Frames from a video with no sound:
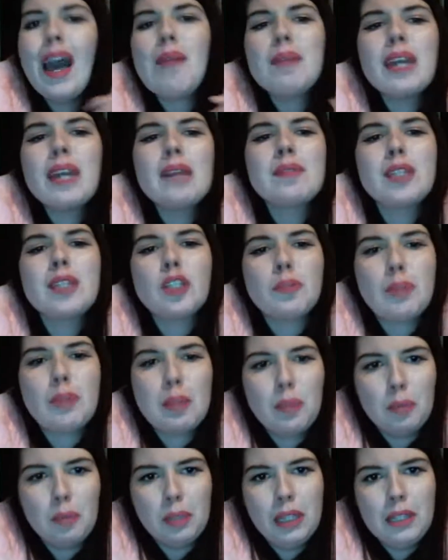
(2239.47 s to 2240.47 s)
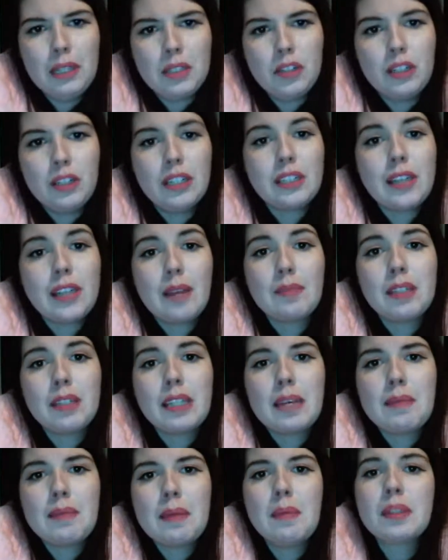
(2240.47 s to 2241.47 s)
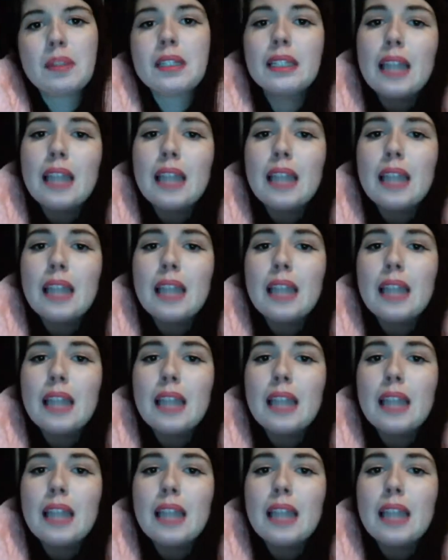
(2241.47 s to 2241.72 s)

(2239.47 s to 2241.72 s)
I became such a people pleaser in an attempt to get people